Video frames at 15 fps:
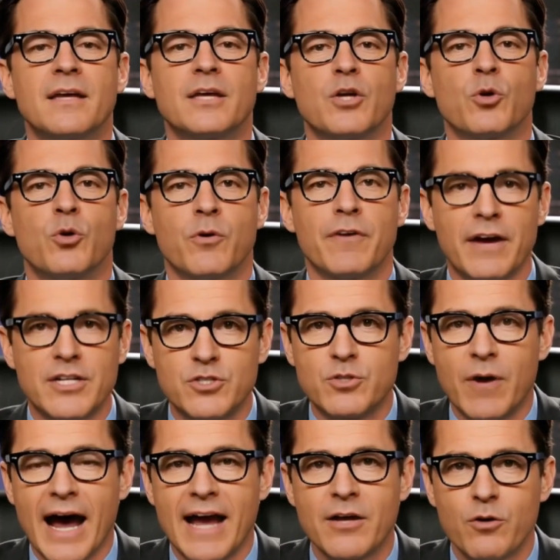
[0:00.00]

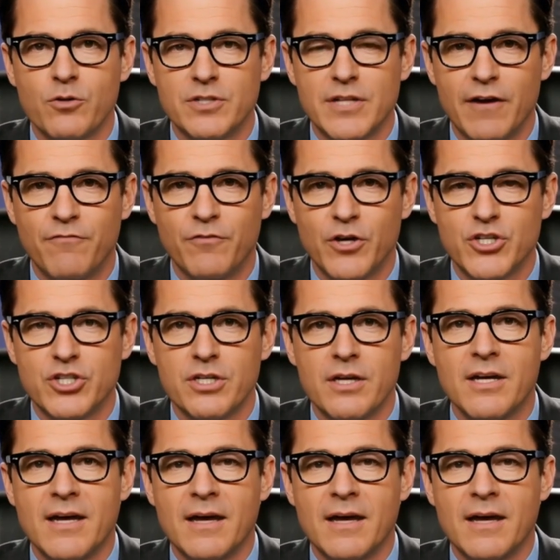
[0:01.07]
universal adult suffrage,